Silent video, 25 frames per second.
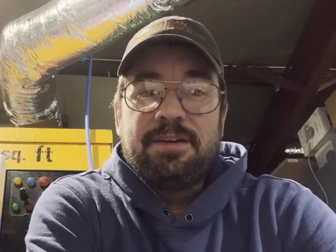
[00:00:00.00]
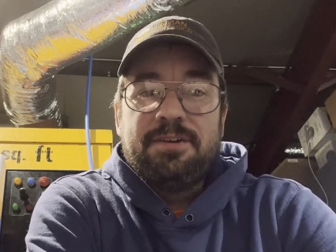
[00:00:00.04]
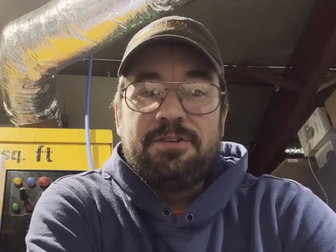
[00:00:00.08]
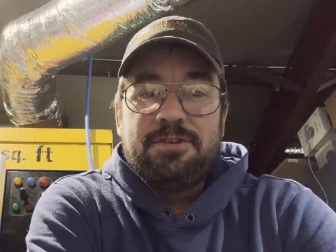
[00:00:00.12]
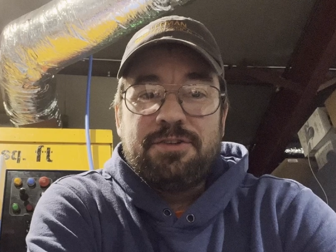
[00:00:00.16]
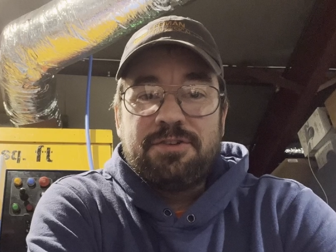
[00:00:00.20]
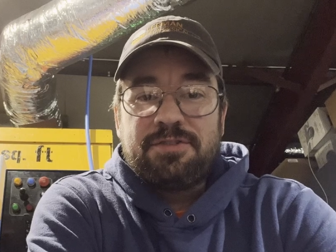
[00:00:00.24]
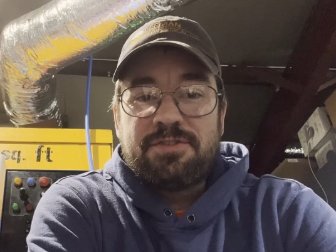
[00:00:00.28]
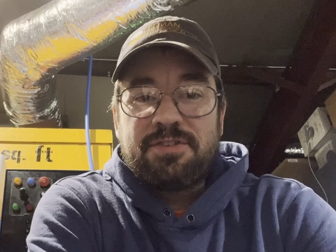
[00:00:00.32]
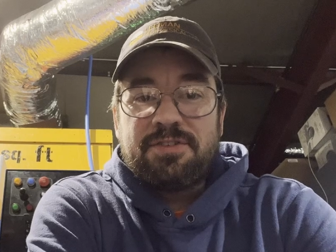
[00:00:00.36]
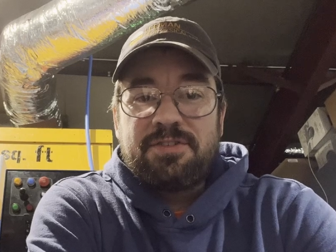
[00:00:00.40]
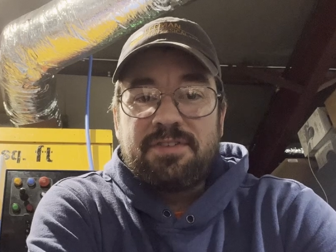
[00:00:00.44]

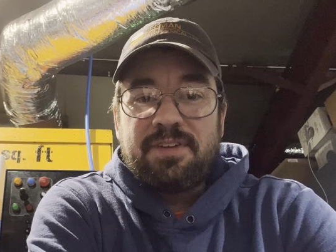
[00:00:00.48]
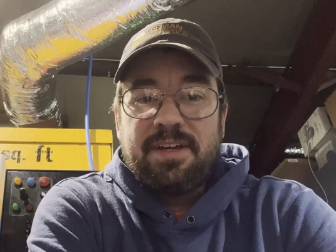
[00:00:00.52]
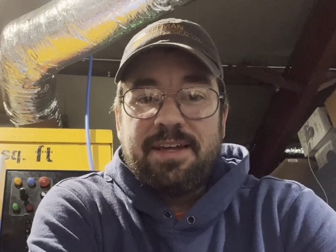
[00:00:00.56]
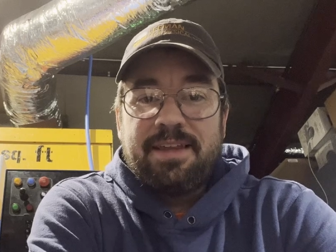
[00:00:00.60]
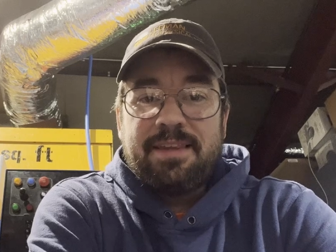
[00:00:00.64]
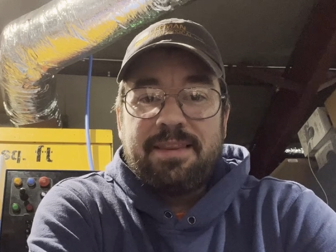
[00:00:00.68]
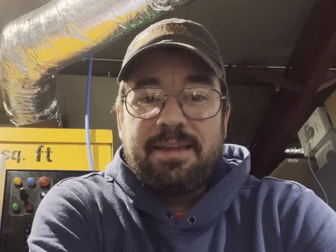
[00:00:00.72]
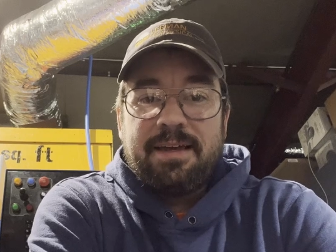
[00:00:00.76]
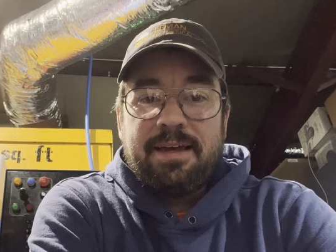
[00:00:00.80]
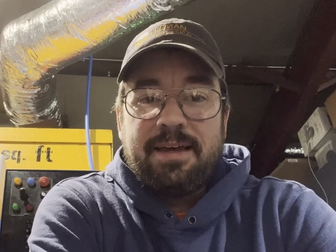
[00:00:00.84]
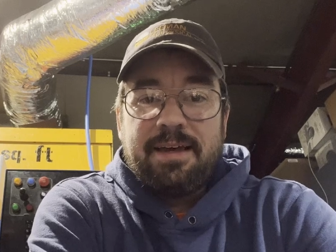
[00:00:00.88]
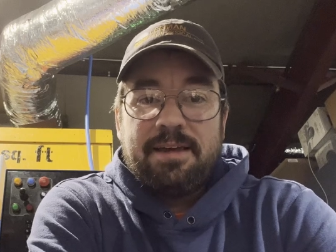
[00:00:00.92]
Just to
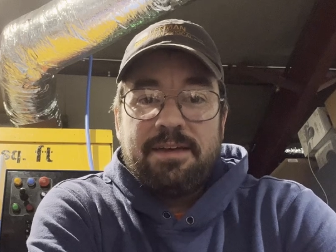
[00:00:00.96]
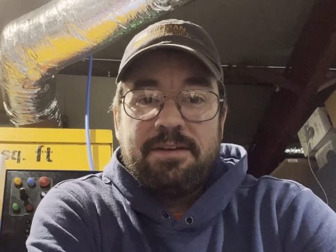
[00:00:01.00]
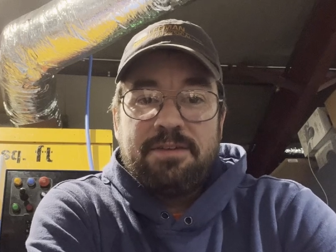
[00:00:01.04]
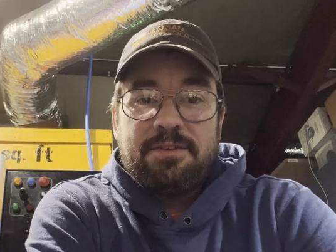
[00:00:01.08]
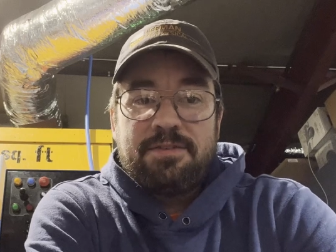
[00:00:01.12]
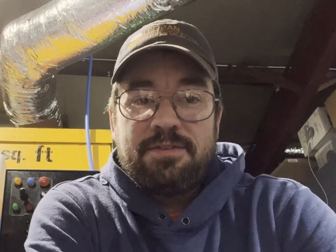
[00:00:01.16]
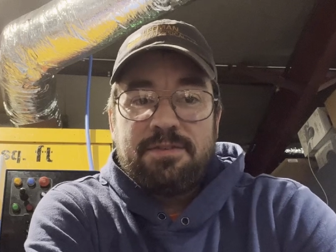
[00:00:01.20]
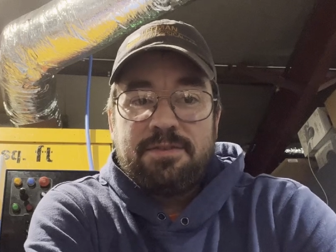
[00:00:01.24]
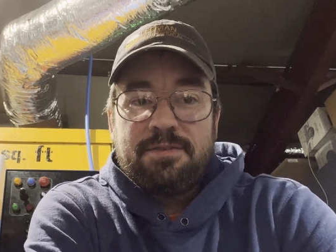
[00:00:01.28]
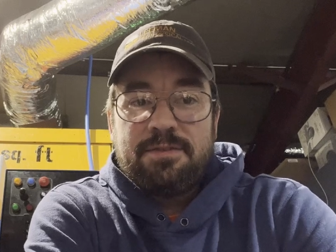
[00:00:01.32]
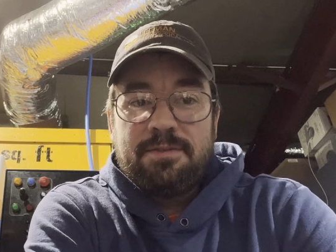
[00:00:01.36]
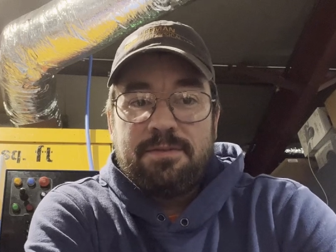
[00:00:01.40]
say
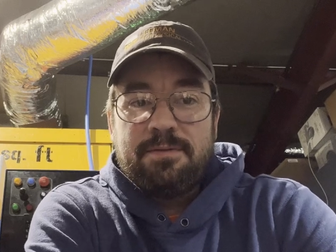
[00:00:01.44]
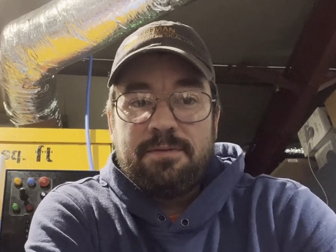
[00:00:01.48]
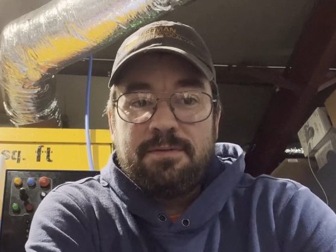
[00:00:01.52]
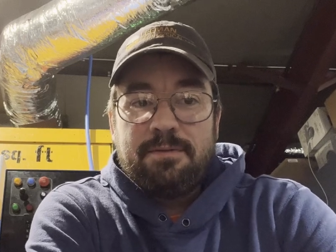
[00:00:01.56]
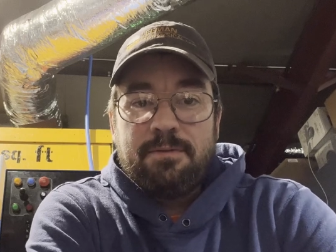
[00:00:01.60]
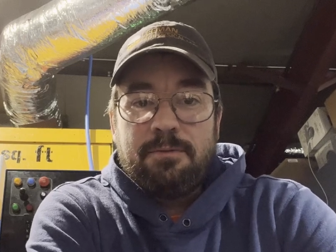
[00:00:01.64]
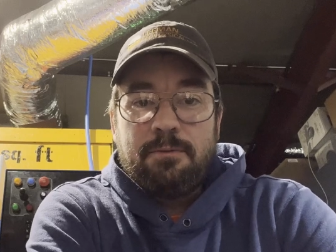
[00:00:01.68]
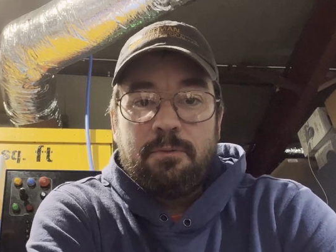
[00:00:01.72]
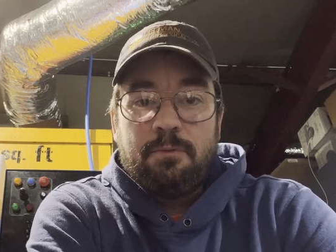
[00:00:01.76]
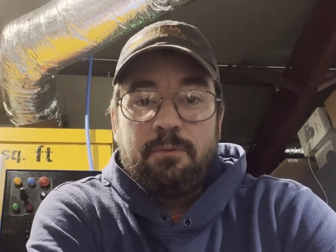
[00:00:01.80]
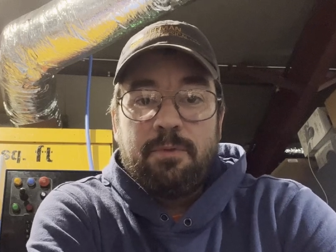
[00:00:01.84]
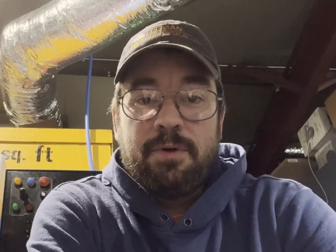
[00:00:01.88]
that
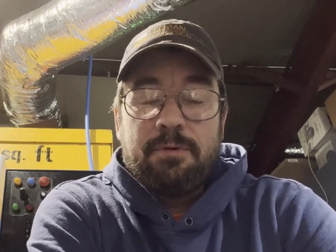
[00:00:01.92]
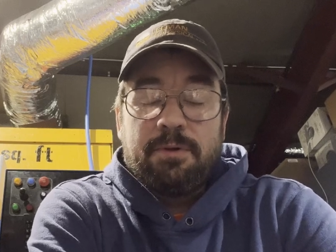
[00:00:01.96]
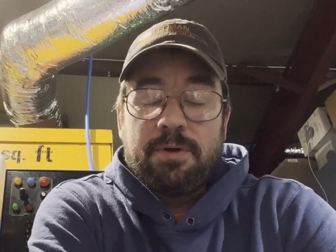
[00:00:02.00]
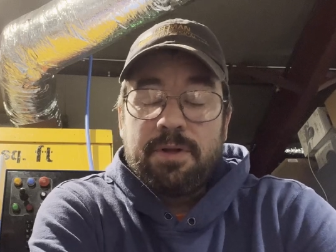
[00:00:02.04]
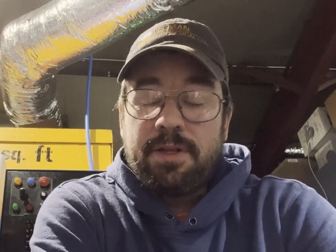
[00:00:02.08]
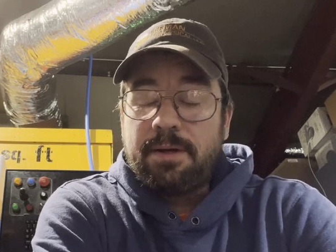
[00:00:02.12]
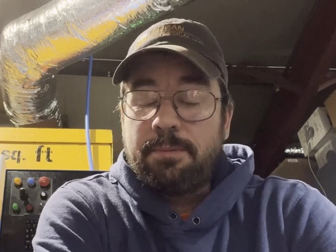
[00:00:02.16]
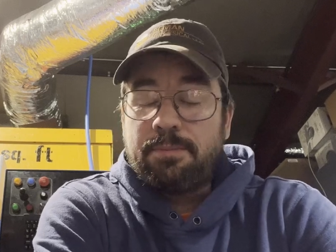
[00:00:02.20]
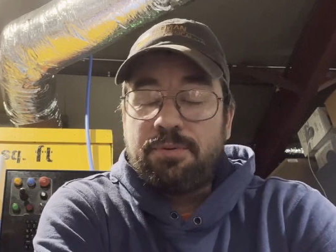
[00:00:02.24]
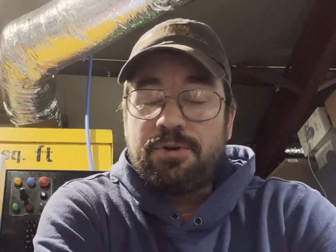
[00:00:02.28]
we really